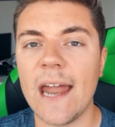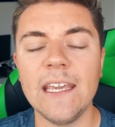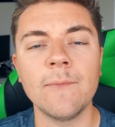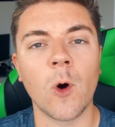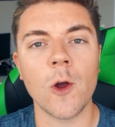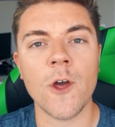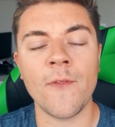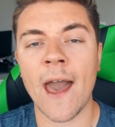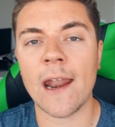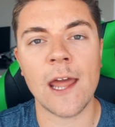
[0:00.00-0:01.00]
Any more than
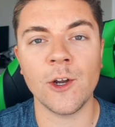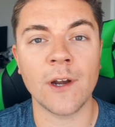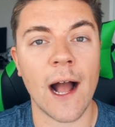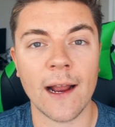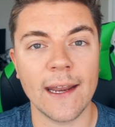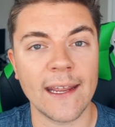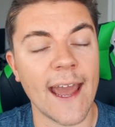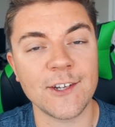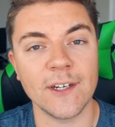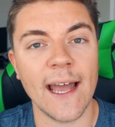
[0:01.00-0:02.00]
that and you're not going to
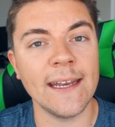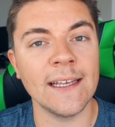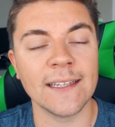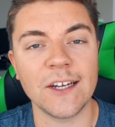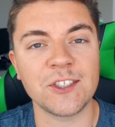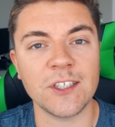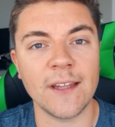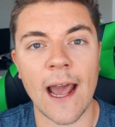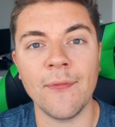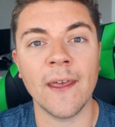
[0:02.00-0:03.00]
catch it. Any less than
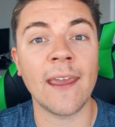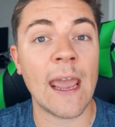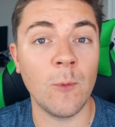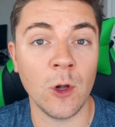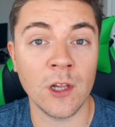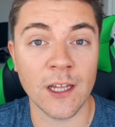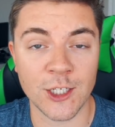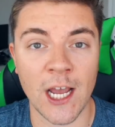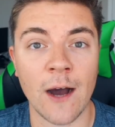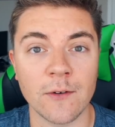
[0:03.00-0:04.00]
that and the game will
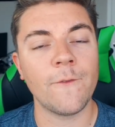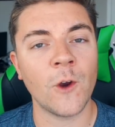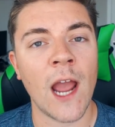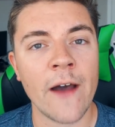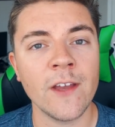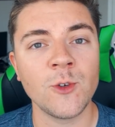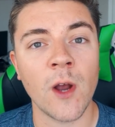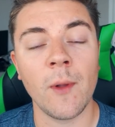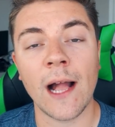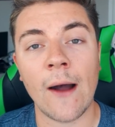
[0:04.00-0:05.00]
glitch out. If you're having
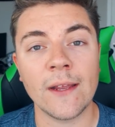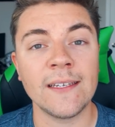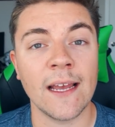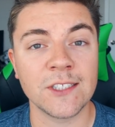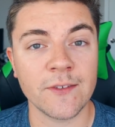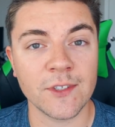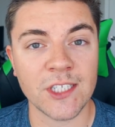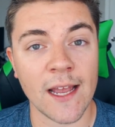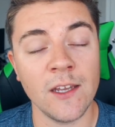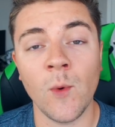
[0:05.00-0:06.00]
trouble counting tenths of a
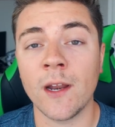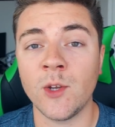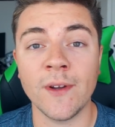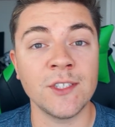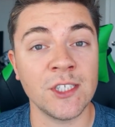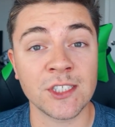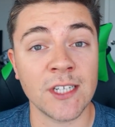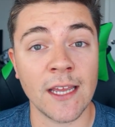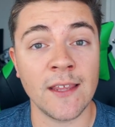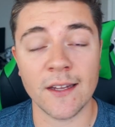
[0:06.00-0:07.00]
second, you want to do it just
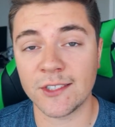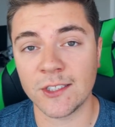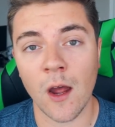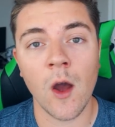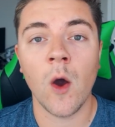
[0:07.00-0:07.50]
like this.